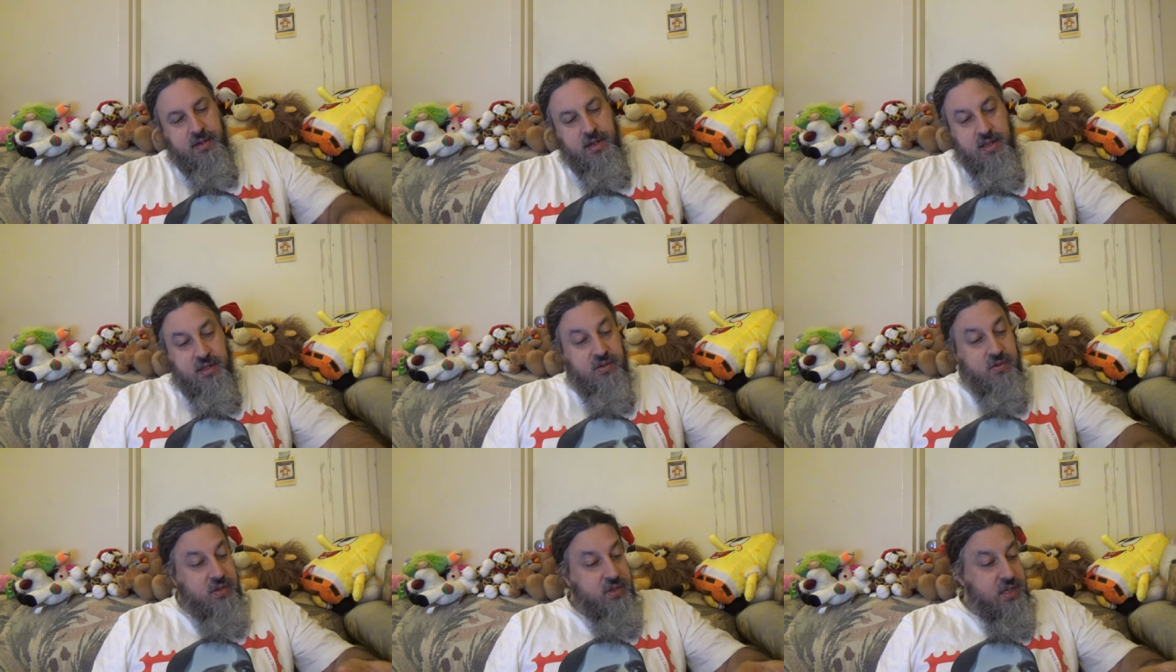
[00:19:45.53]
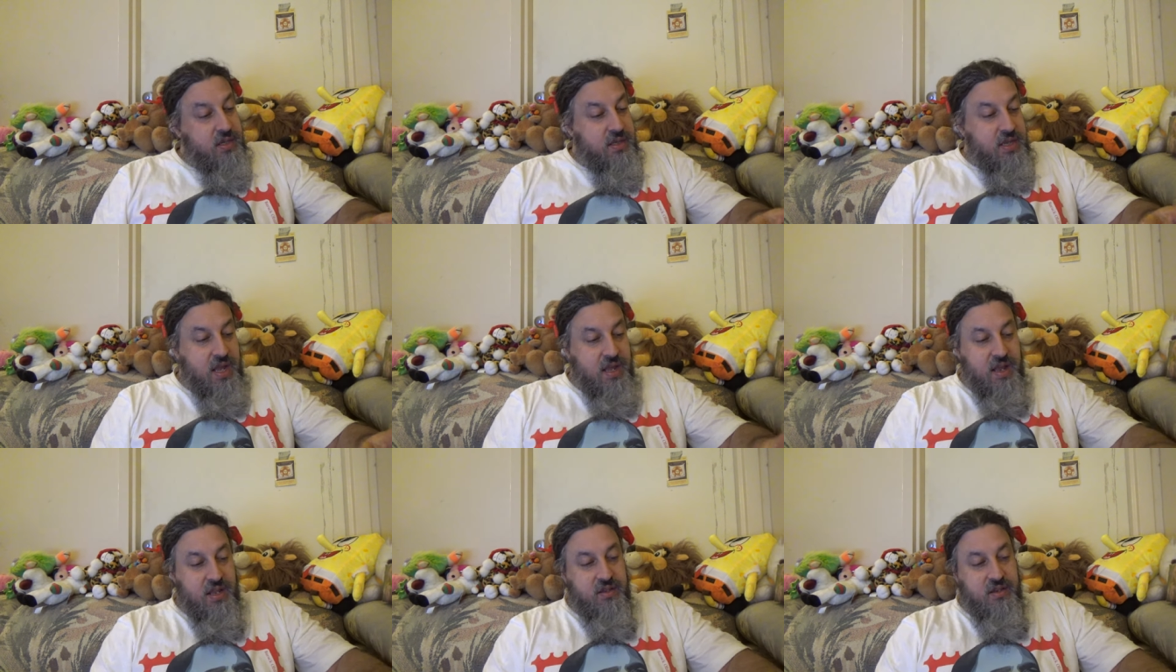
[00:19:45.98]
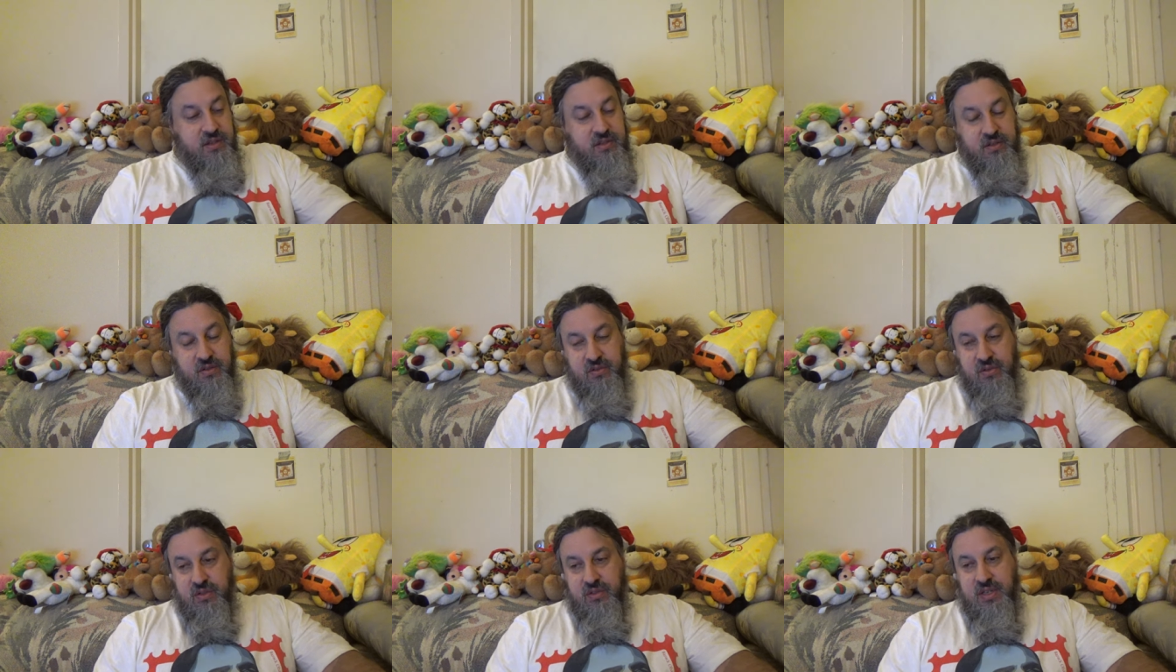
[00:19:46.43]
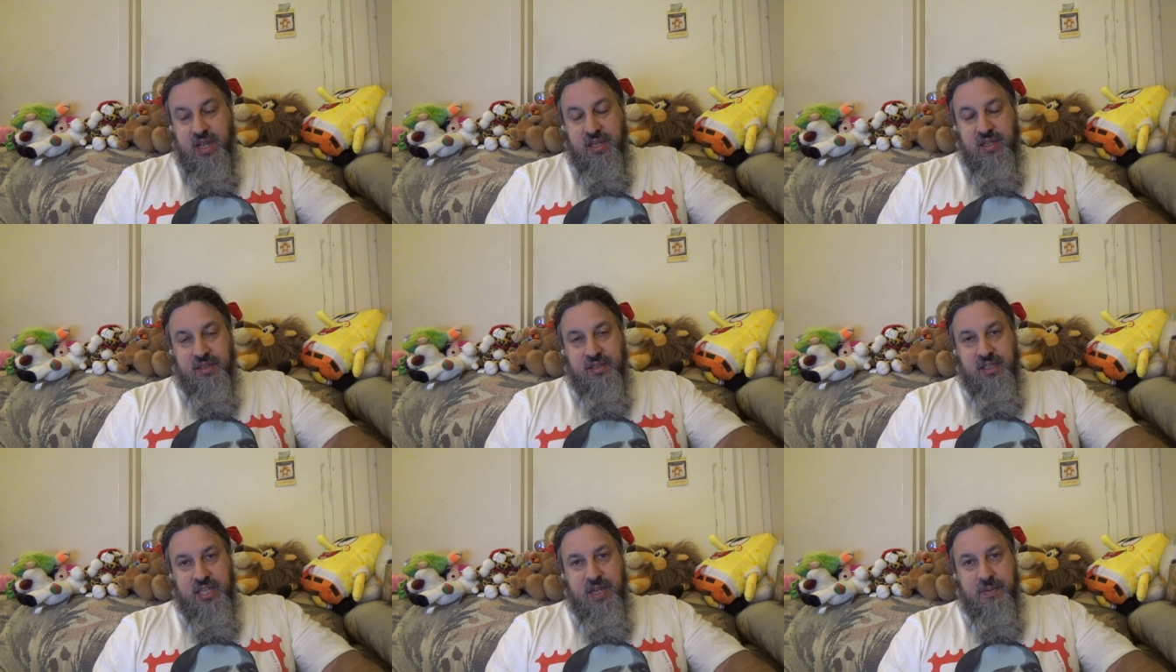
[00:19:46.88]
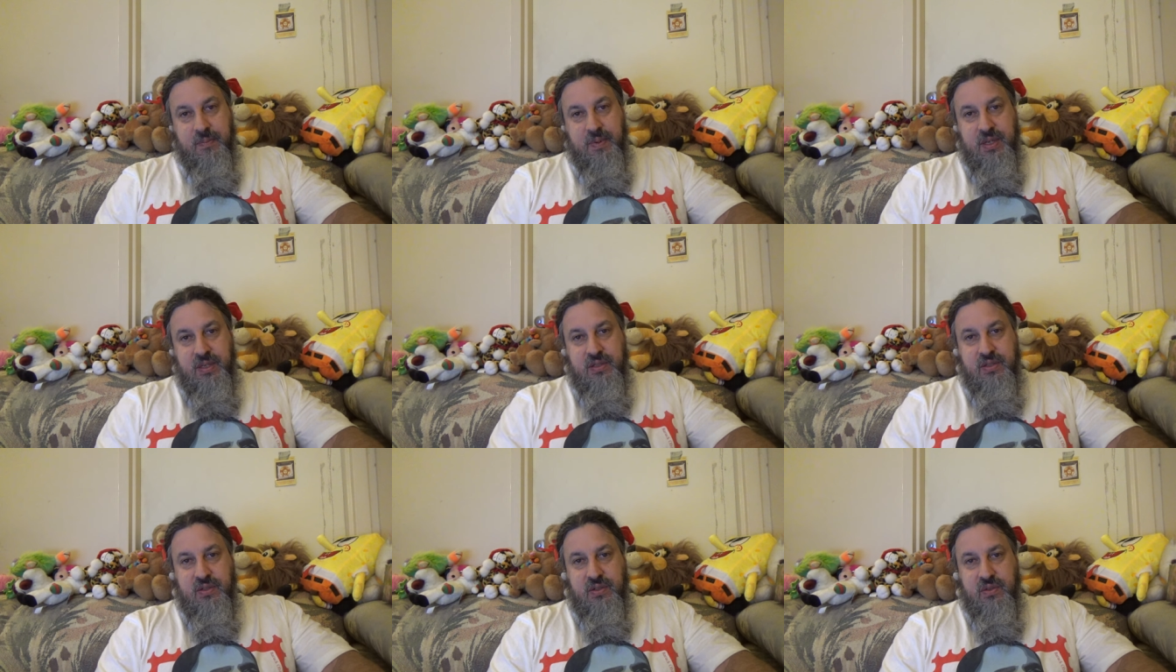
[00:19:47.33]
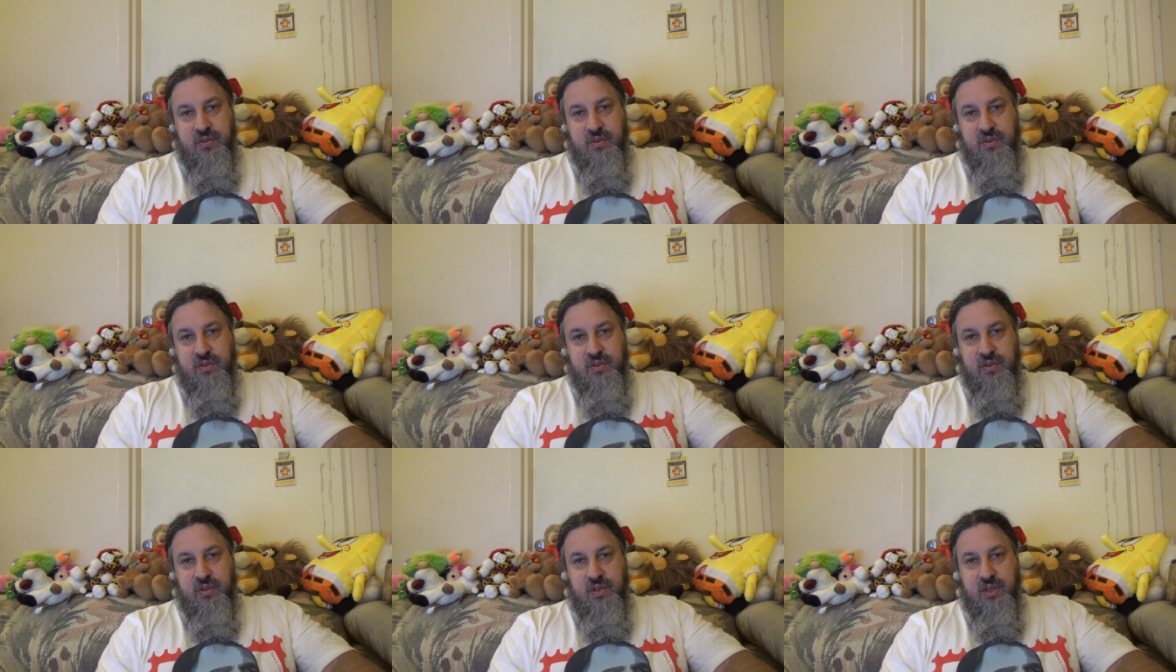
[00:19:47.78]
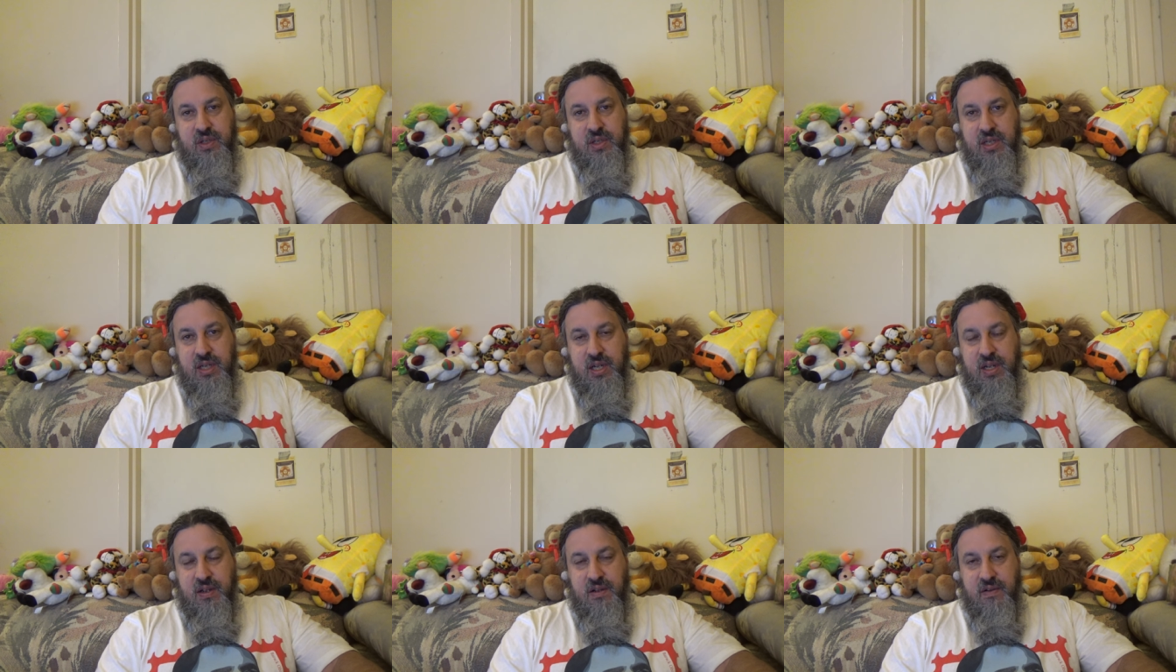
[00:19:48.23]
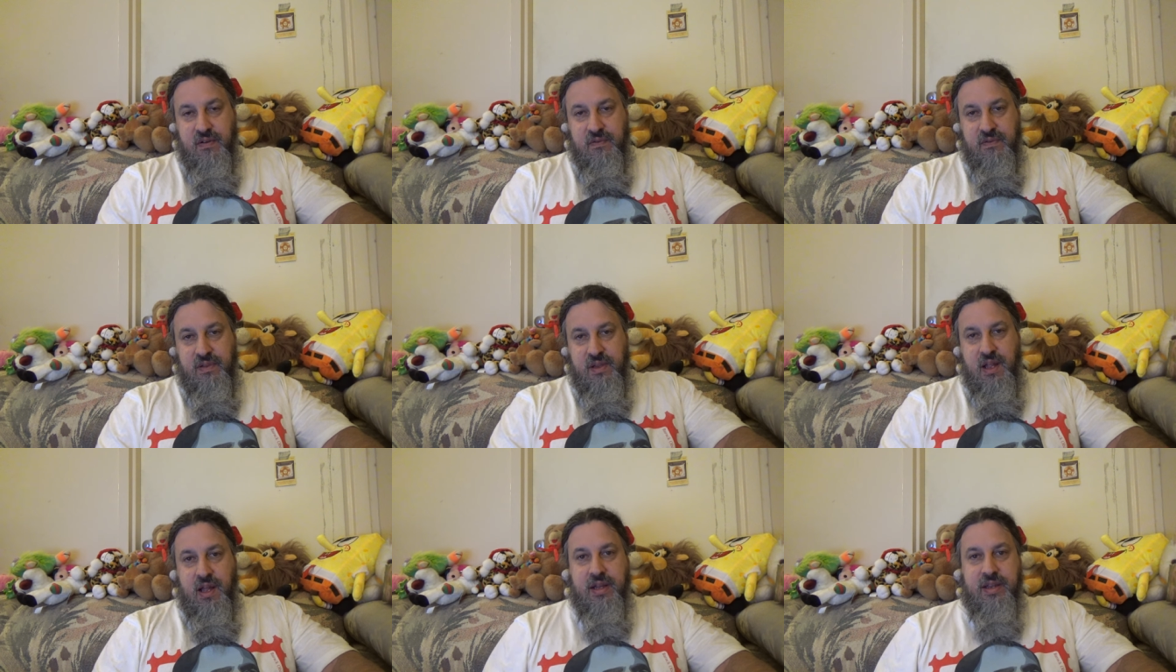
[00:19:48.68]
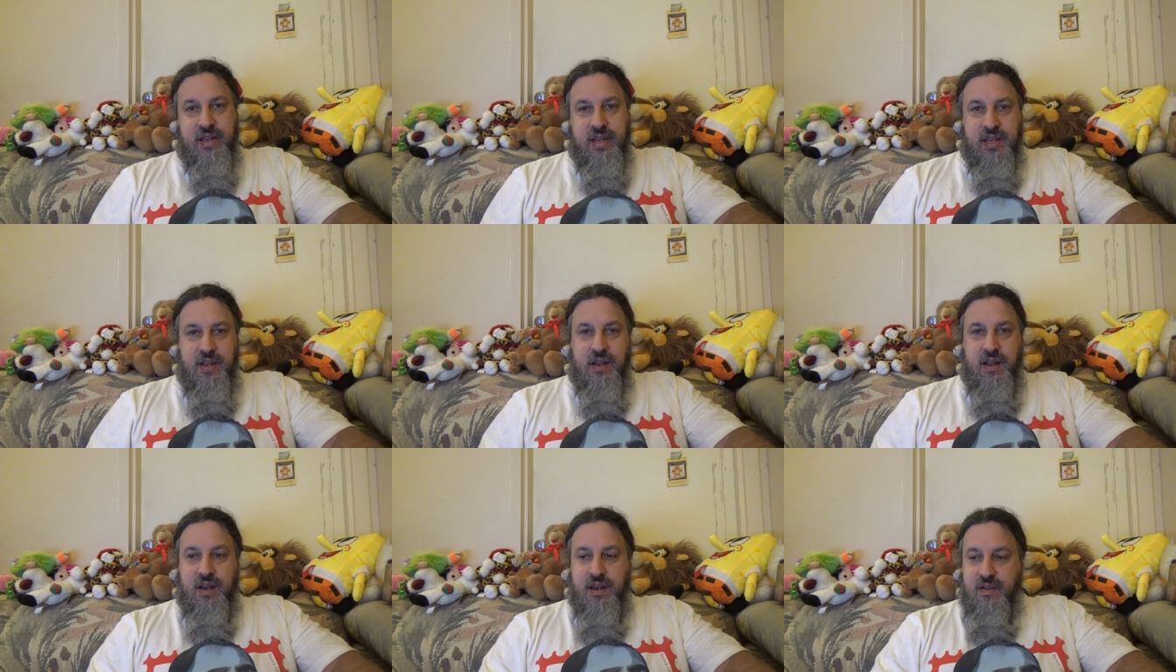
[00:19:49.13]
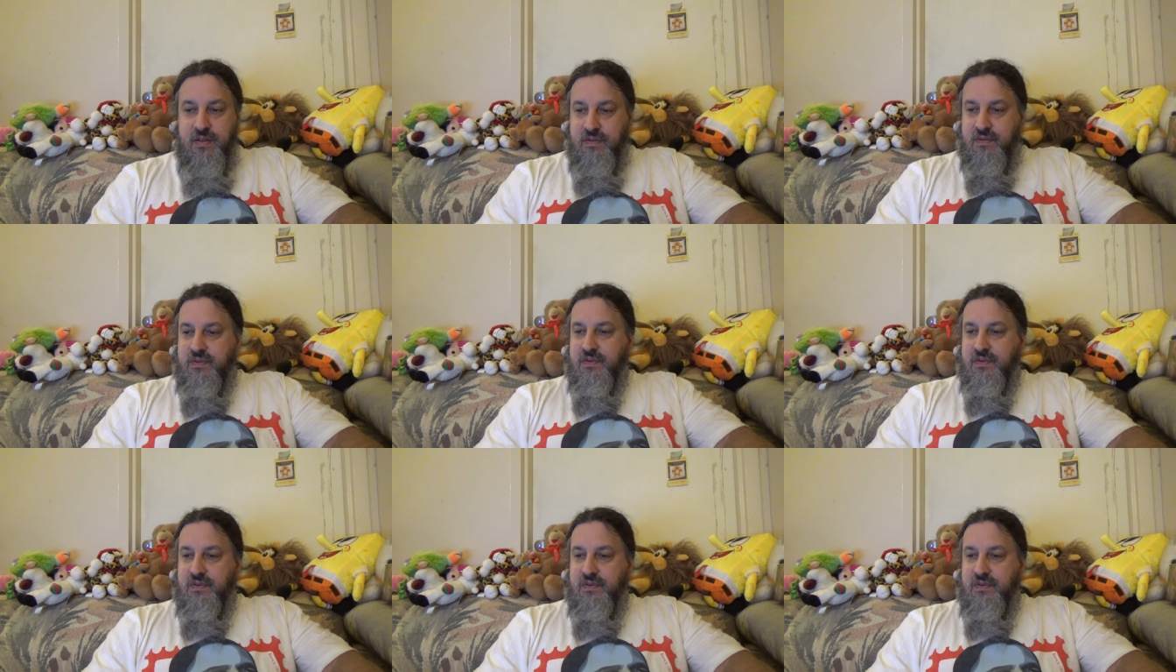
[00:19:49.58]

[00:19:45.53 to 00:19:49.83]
And so I did that. I took that leap into doing vlogging on